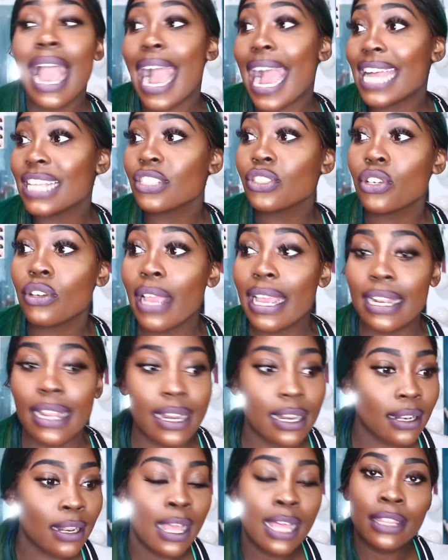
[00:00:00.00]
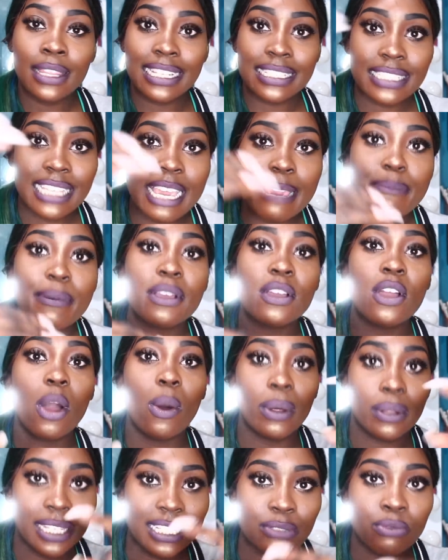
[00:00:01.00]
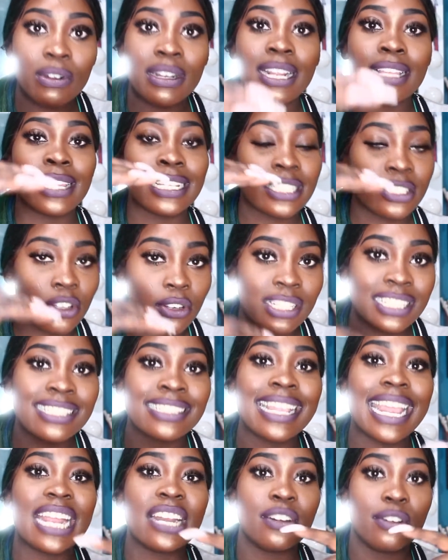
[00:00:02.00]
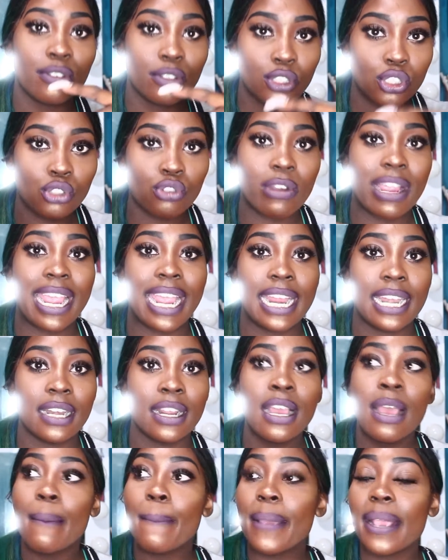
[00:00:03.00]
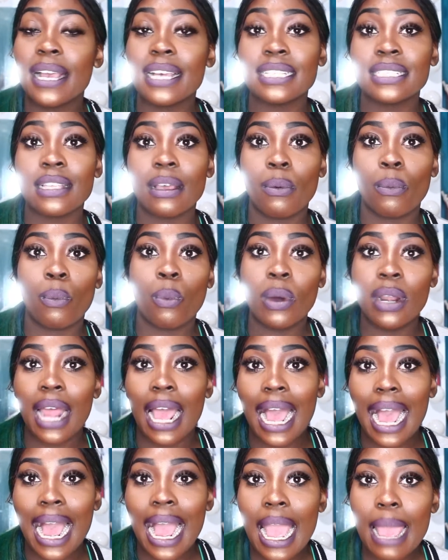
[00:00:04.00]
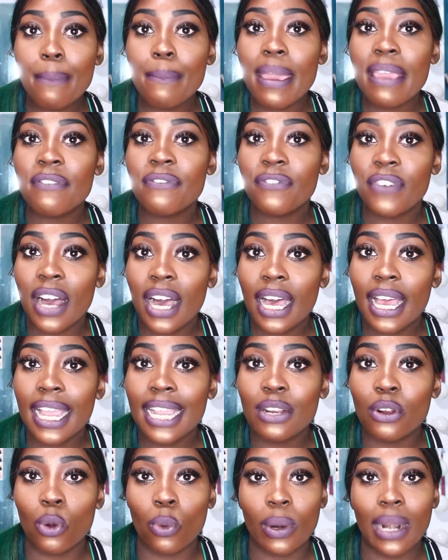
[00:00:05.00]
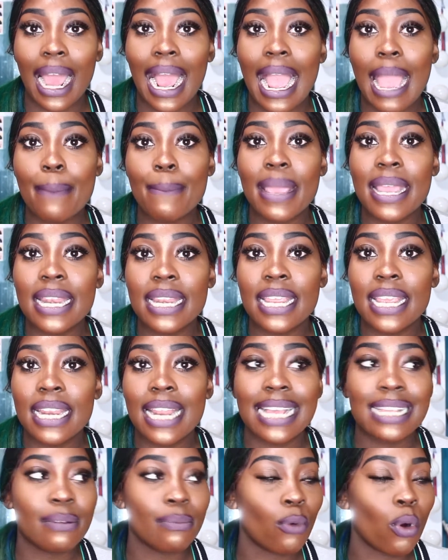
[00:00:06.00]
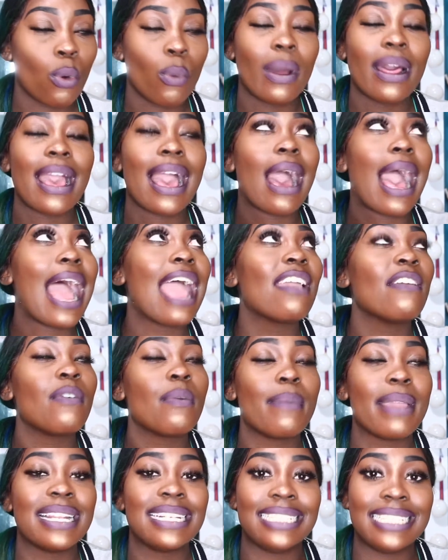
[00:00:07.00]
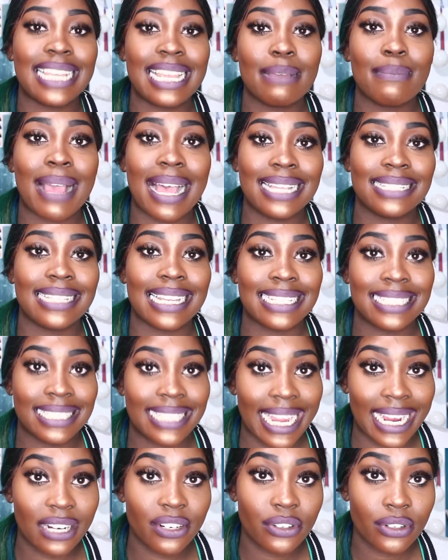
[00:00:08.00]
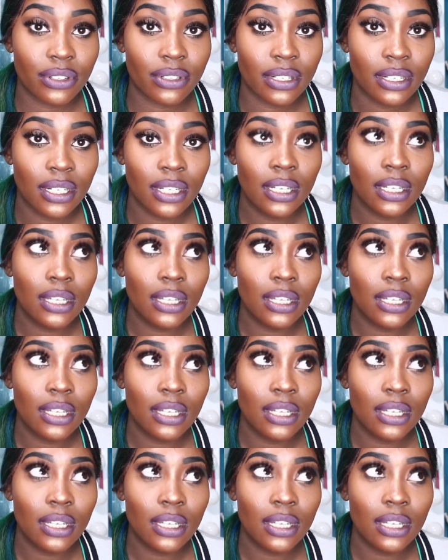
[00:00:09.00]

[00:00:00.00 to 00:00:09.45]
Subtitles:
Ask your, and then let's keep it going. Let's write it. Let's start a standard train. Because what I may find, or what I may need, or what I even may deem as a standard,